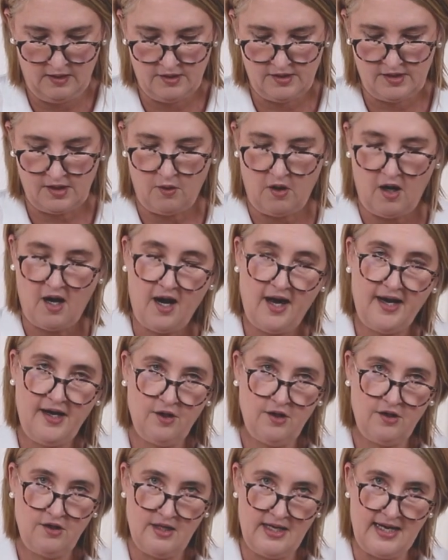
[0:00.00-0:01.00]
So I
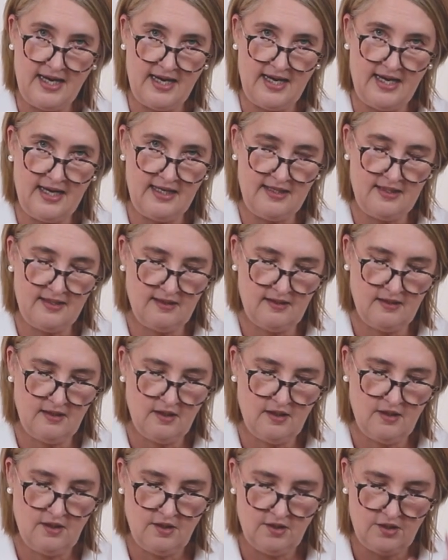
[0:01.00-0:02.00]
don't need
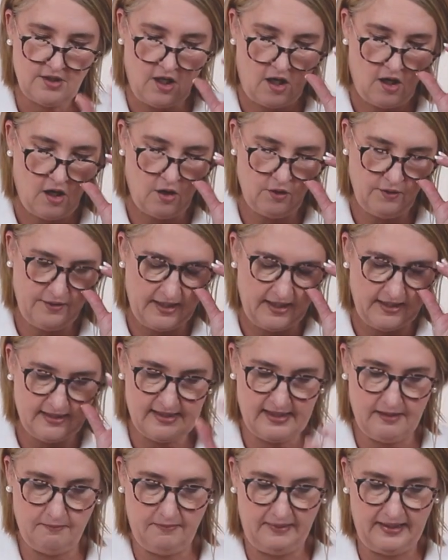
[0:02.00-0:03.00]
to hold
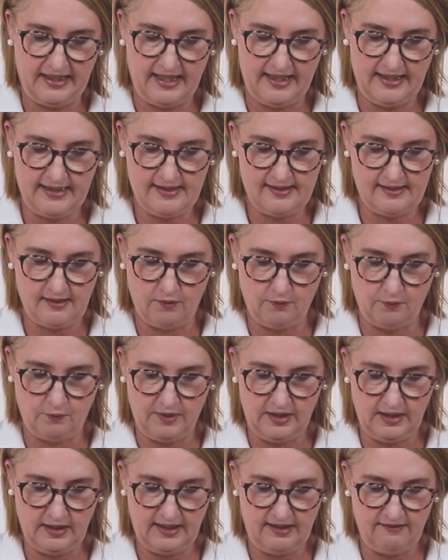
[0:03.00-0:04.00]
these in place
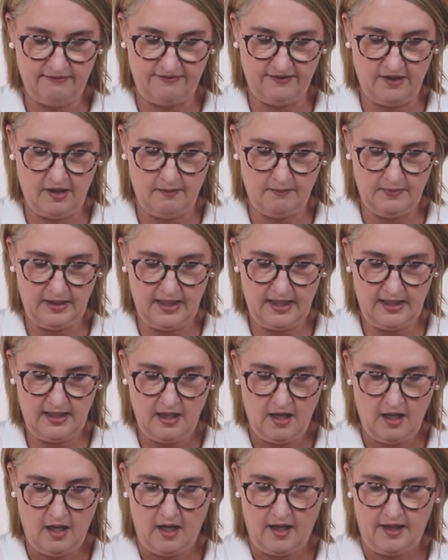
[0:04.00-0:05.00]
really firmly.
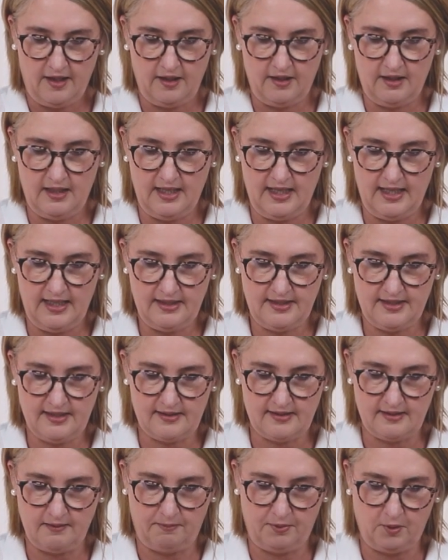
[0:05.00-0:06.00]
I don't need to
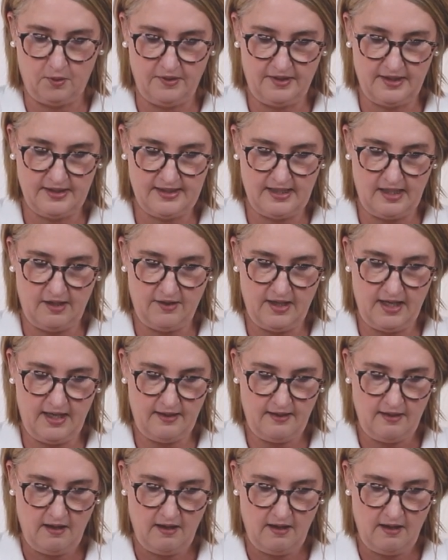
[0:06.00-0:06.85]
support this area.